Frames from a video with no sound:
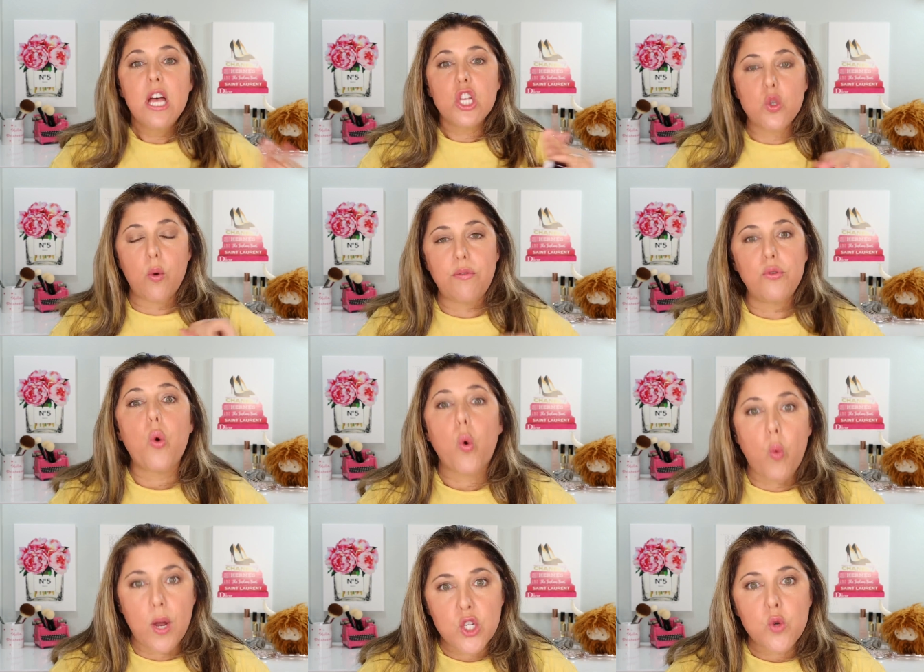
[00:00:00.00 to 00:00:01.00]
So if you are
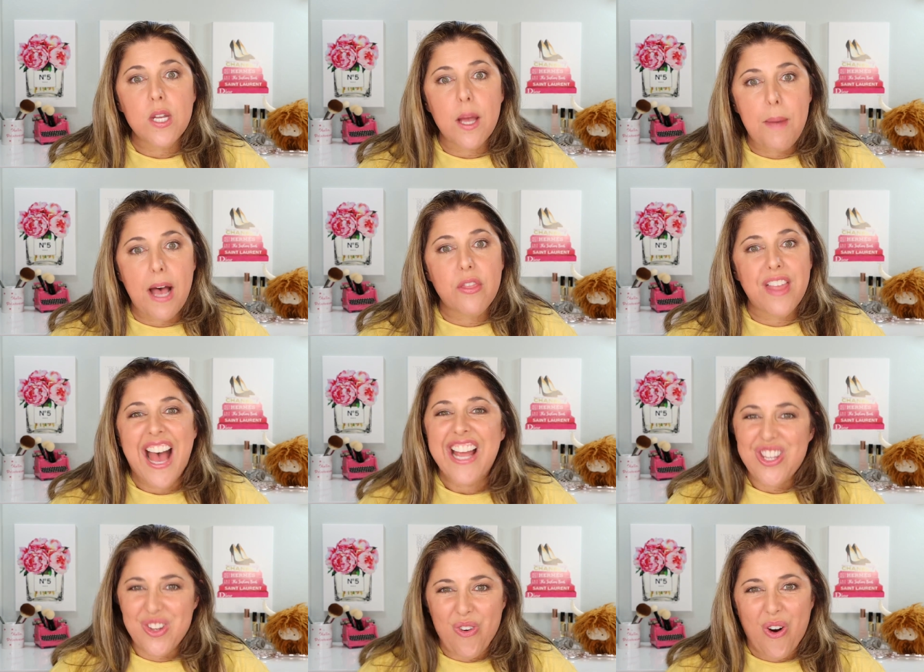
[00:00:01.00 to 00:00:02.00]
wondering about
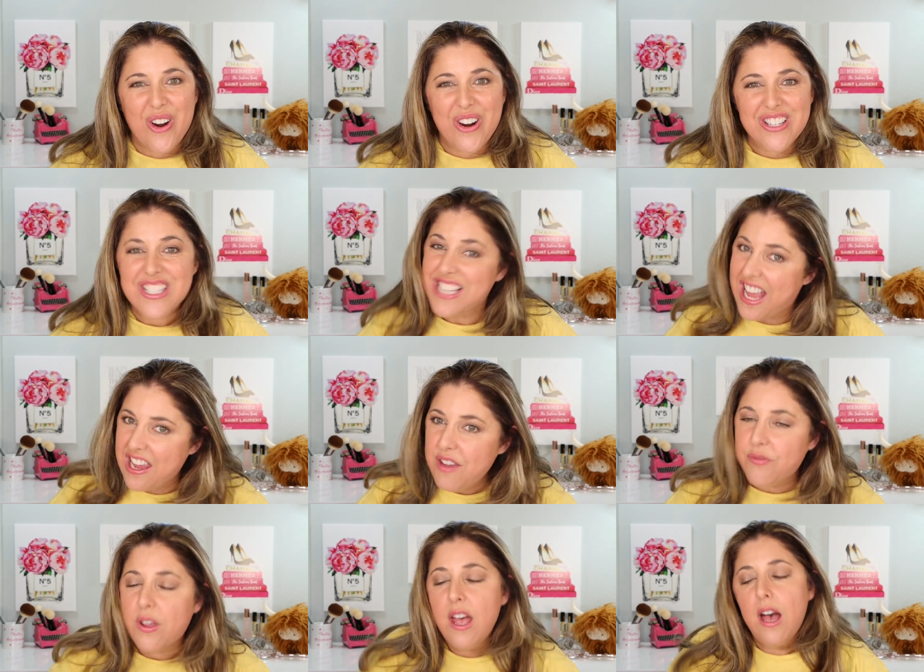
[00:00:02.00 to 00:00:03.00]
that, you are
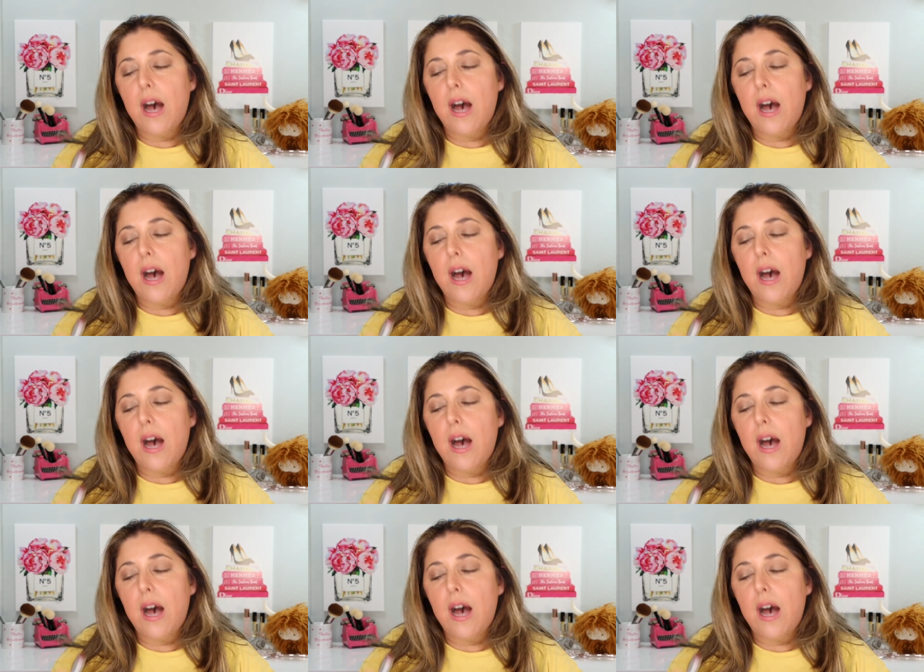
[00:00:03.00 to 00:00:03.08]
safe.